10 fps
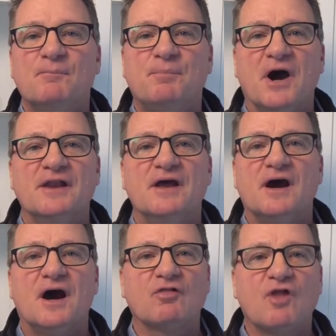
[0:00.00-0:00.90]
But
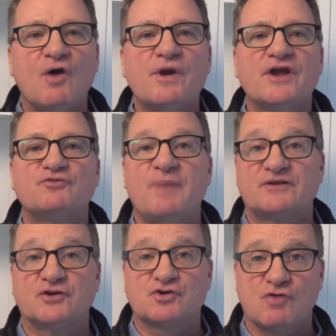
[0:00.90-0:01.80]
a lower
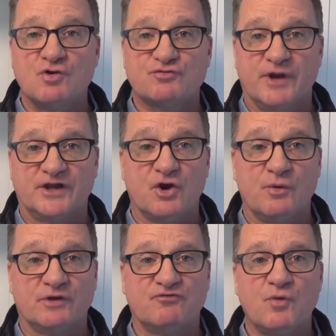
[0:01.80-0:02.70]
expected growth rate
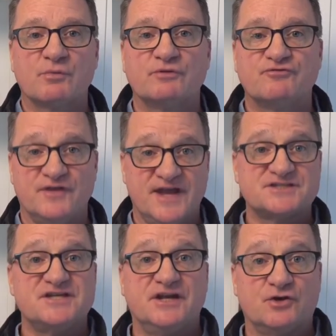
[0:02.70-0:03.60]
going forward for the
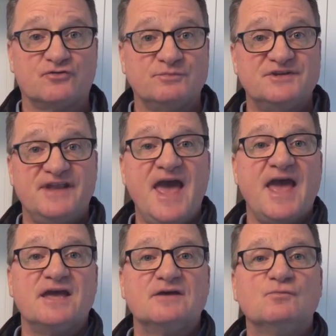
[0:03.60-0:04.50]
next 10 years from
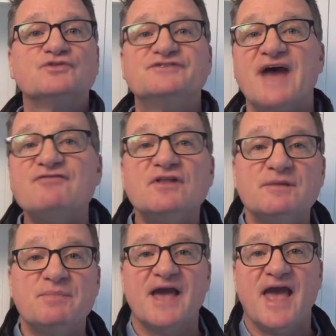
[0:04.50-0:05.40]
today will definitely
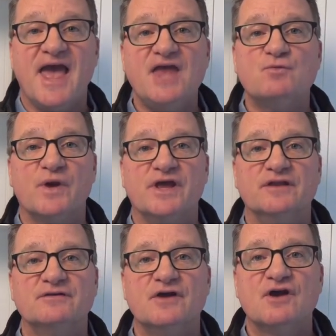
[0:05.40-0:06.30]
be a
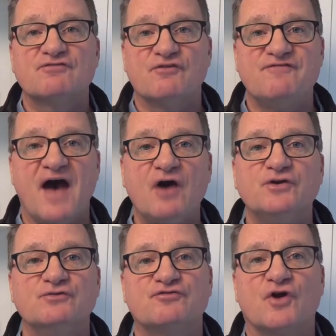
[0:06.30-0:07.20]
headwind for
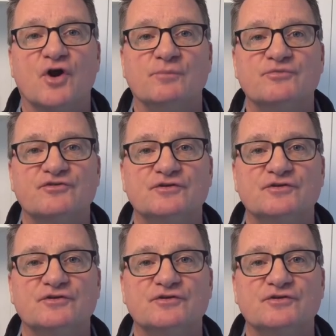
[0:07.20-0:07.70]
value firms